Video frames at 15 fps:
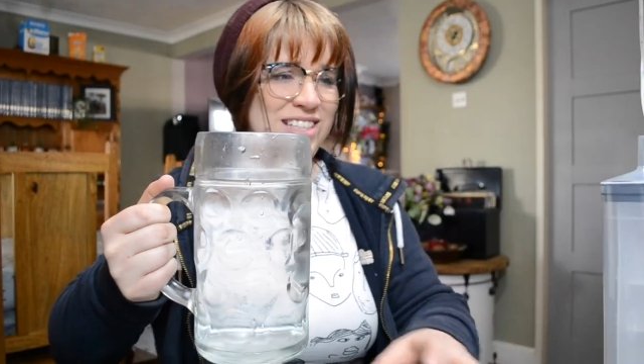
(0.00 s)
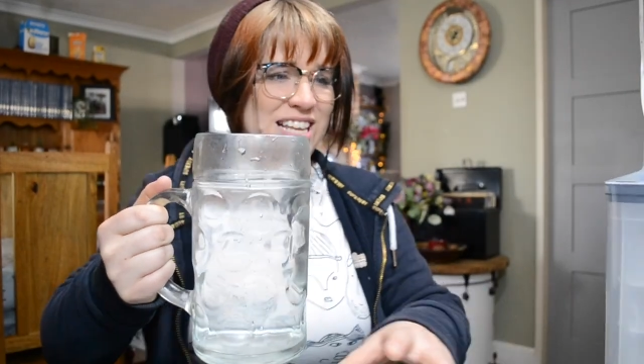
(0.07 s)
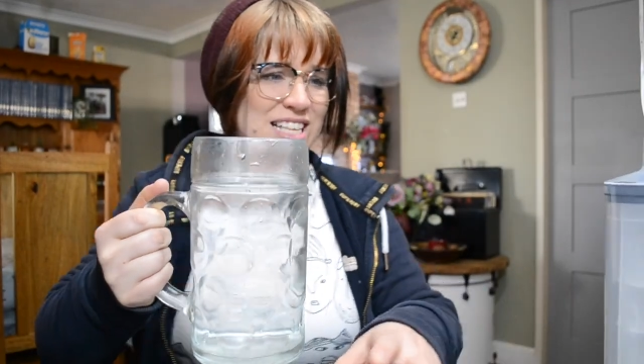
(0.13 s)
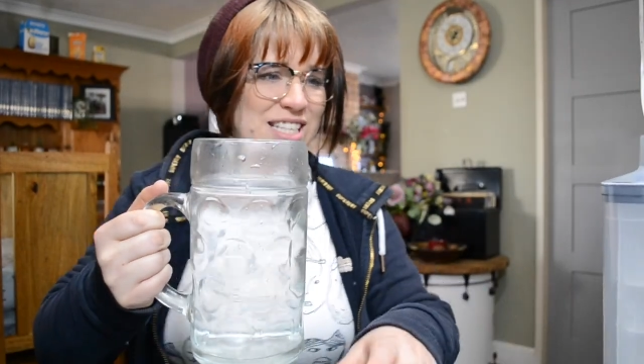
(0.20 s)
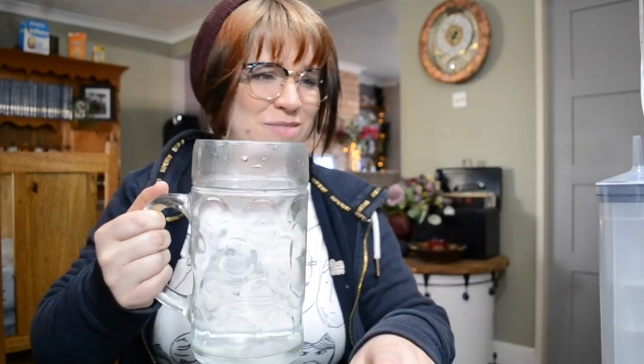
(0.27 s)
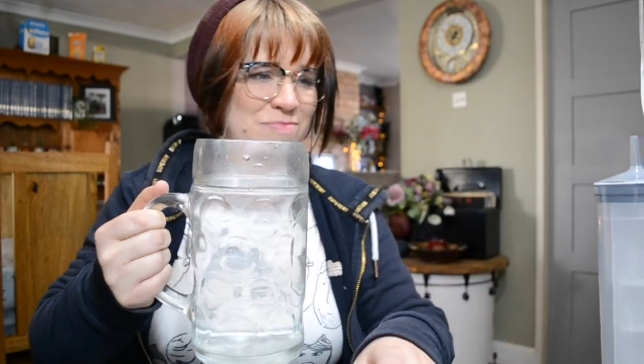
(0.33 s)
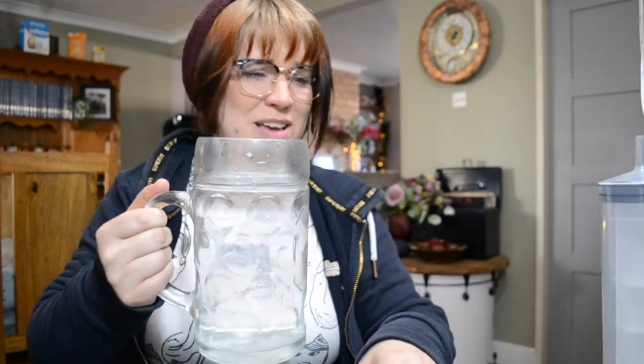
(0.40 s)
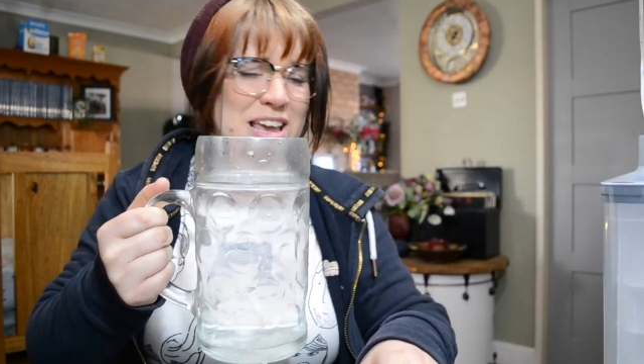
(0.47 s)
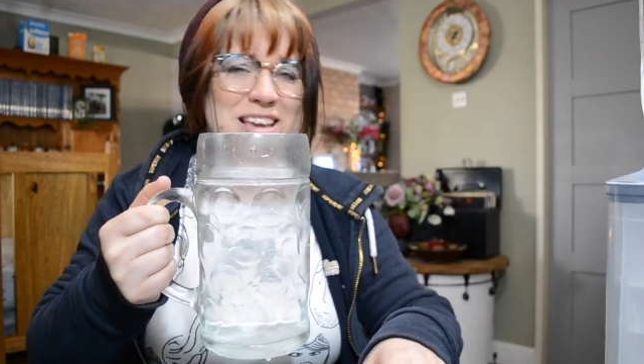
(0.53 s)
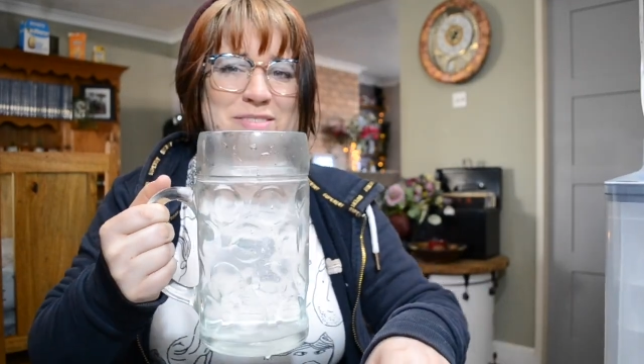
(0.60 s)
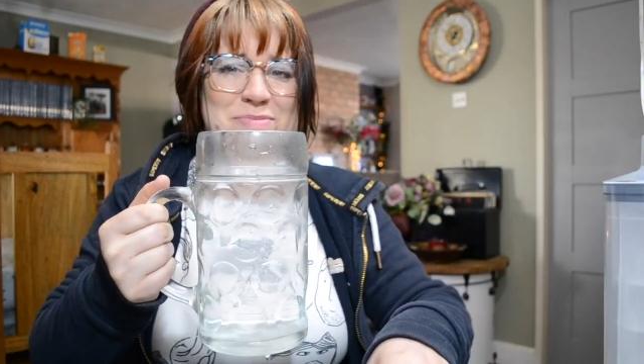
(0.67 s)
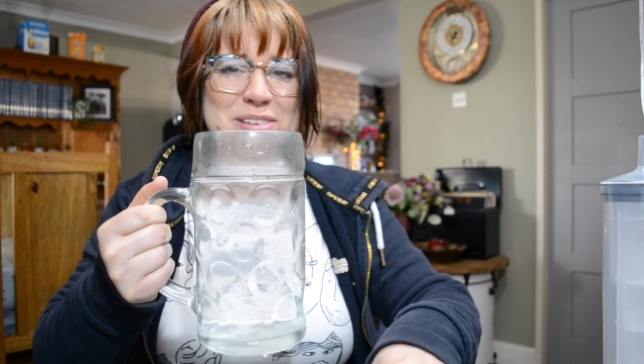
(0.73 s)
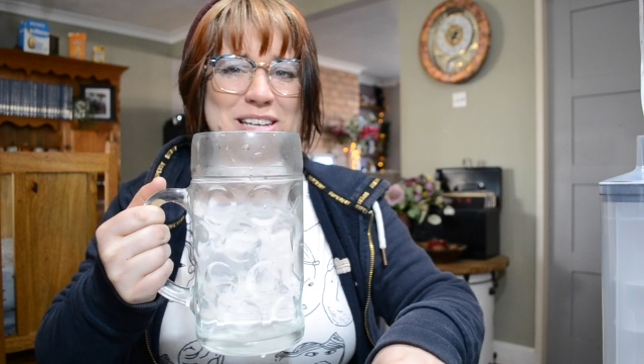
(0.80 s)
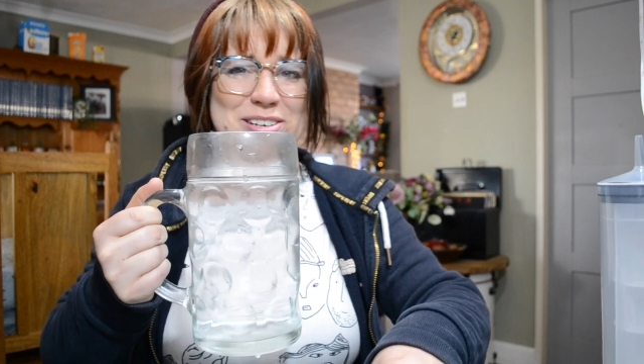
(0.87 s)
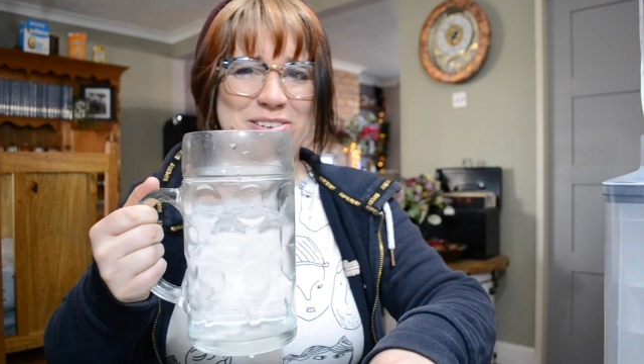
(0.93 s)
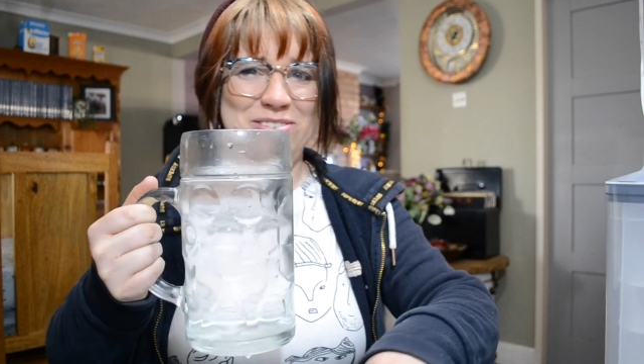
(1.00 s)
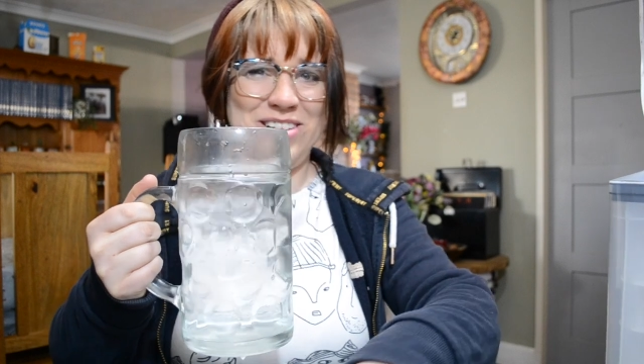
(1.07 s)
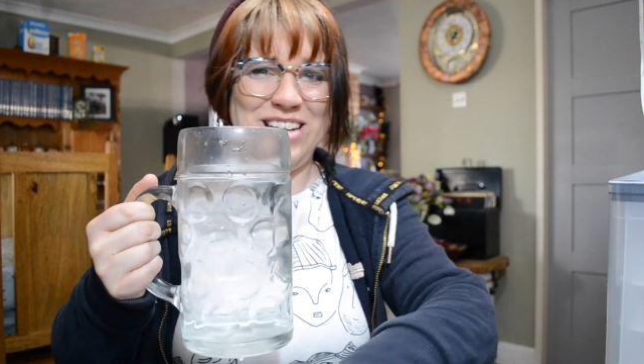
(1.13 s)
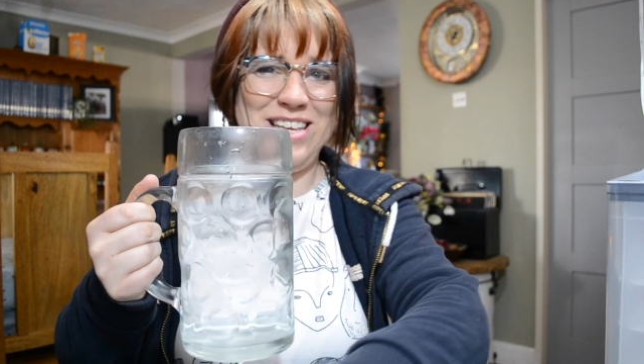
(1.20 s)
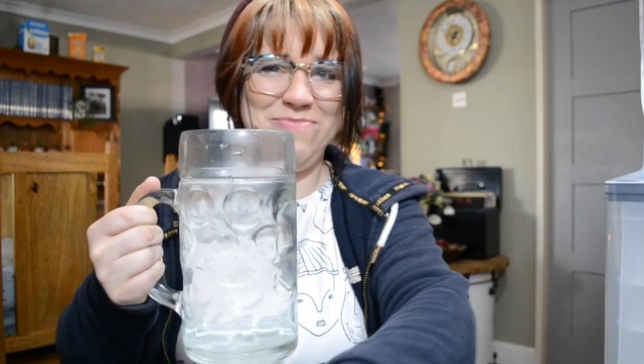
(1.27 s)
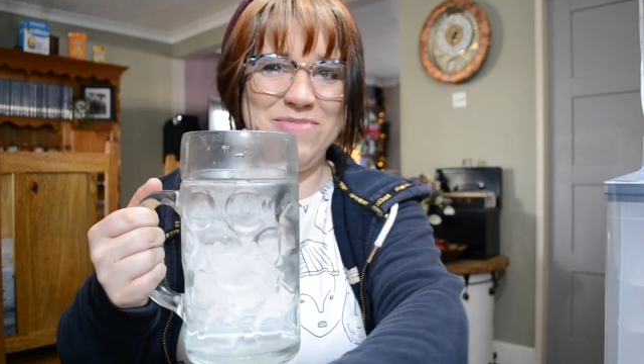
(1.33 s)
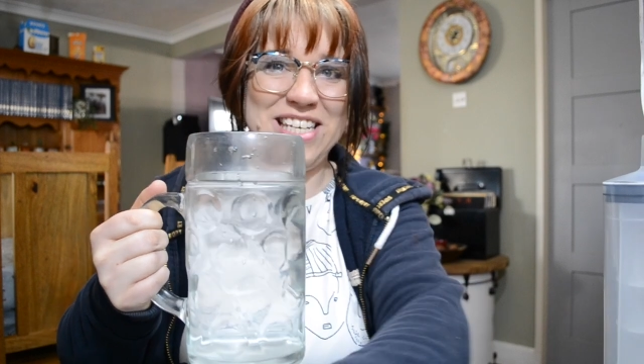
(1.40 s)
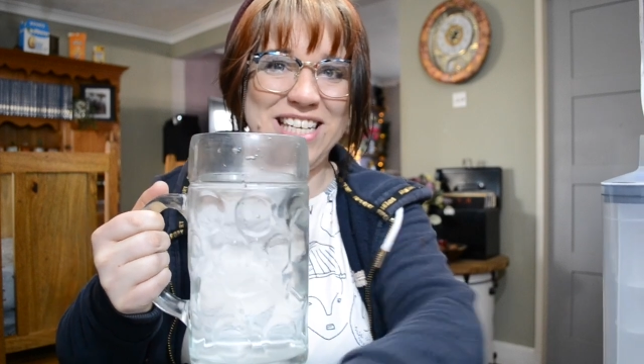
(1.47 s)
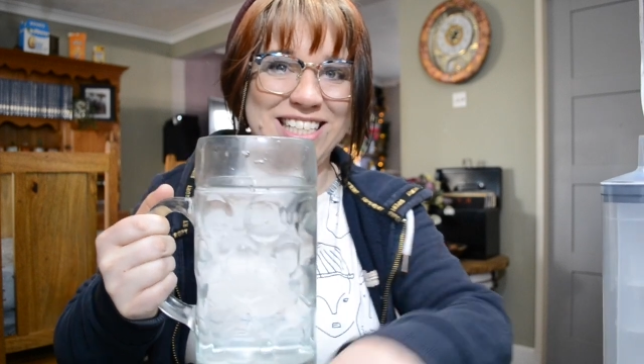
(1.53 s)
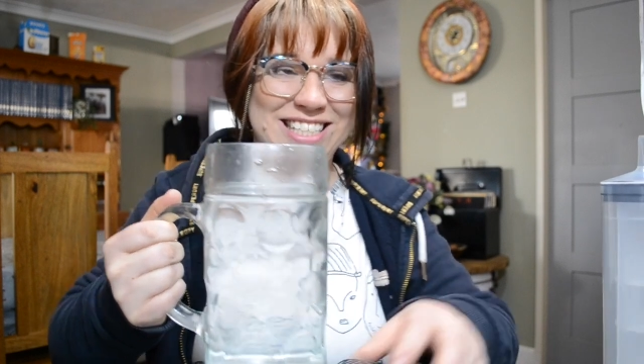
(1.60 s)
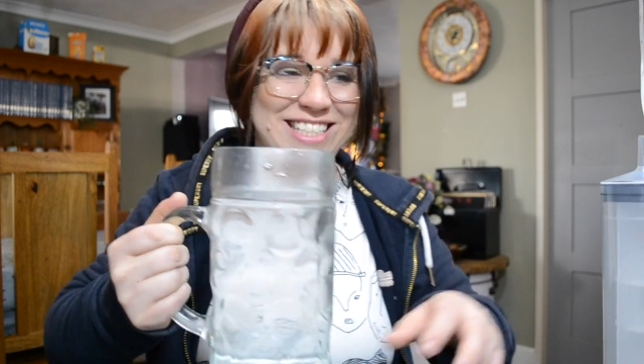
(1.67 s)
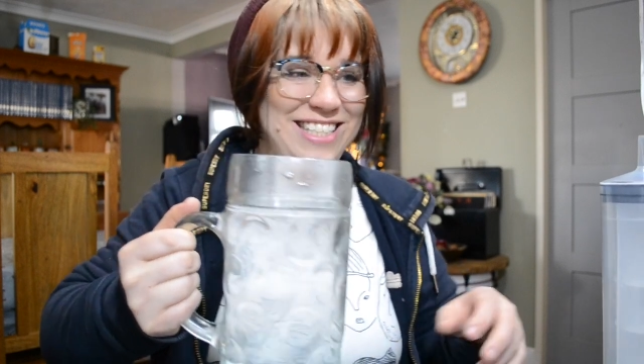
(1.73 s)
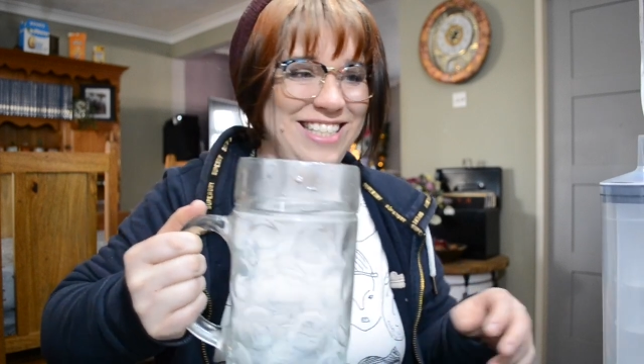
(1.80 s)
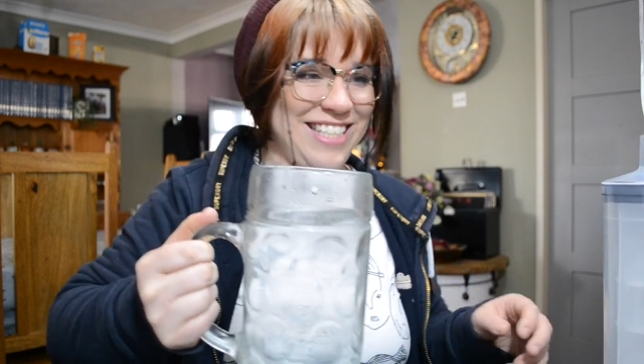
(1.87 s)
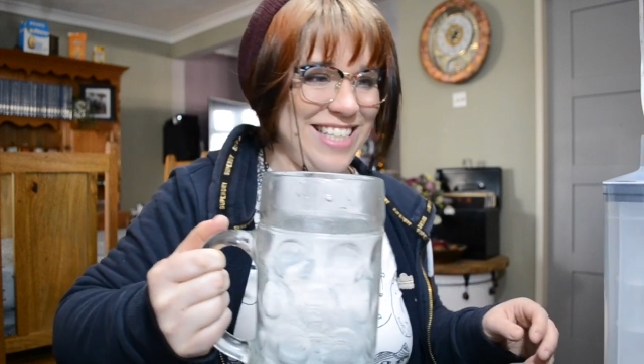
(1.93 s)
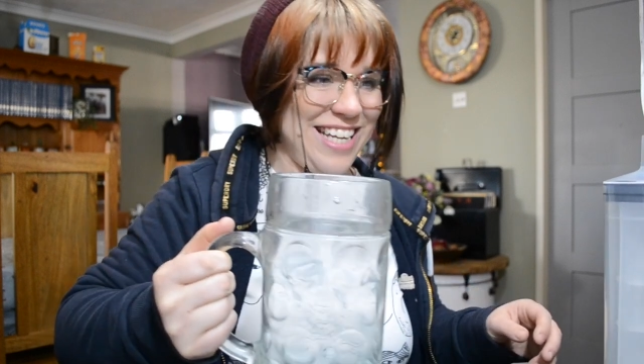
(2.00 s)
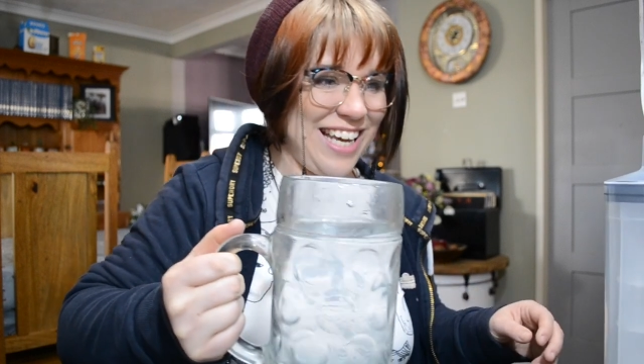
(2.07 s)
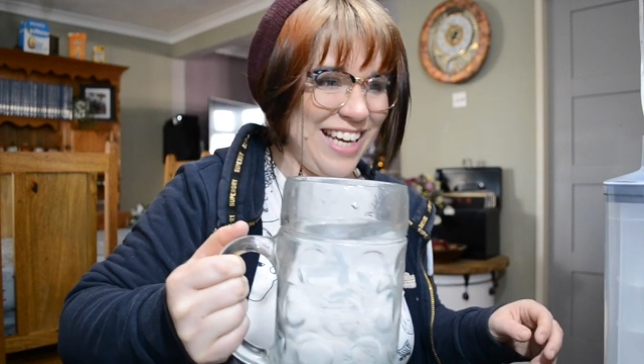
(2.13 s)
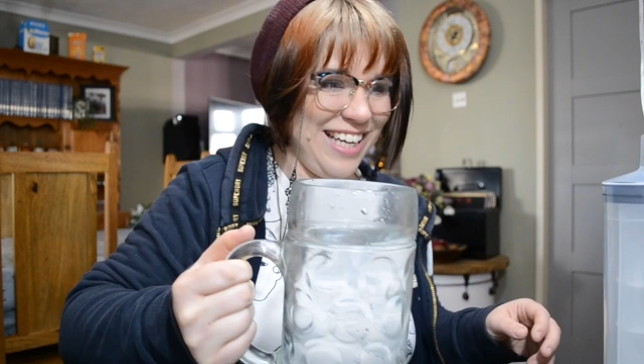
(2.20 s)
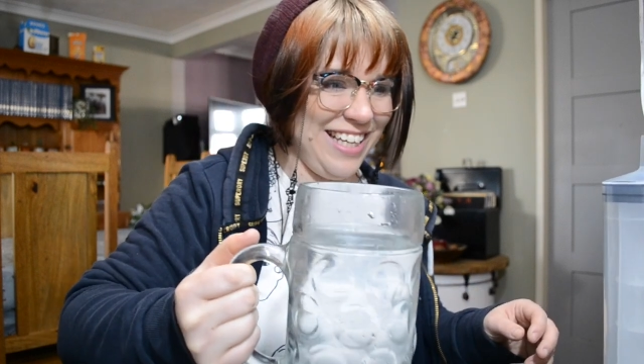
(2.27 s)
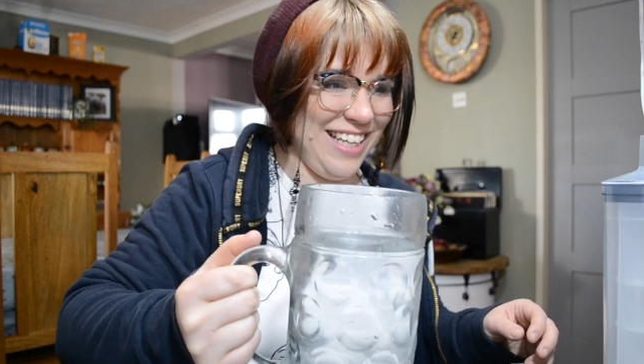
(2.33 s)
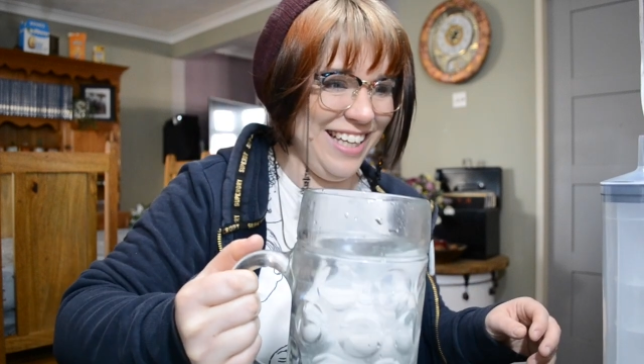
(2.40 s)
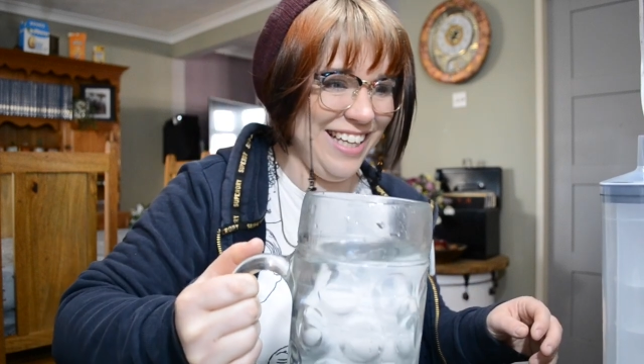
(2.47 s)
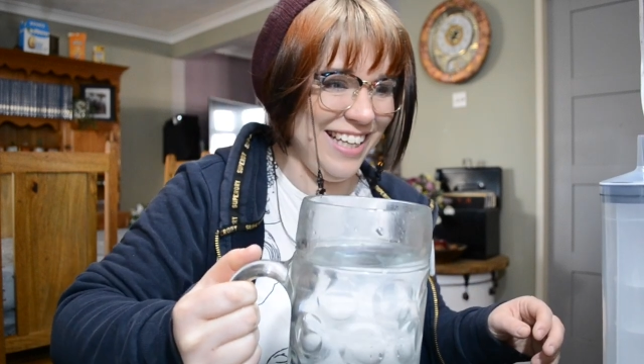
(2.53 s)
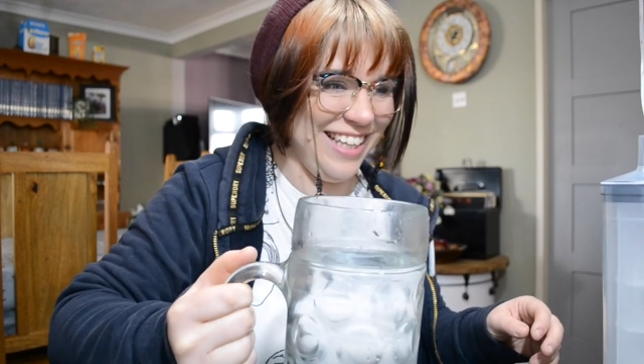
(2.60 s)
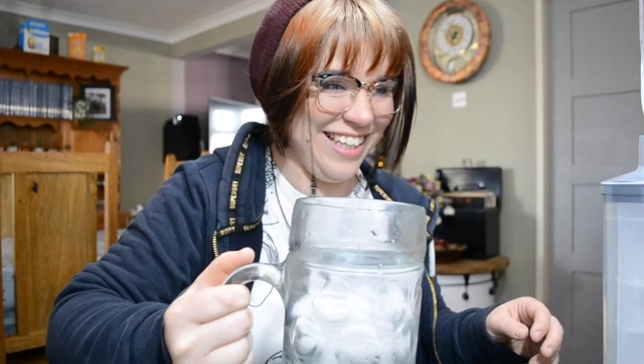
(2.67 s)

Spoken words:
Let's make me look really miniature today.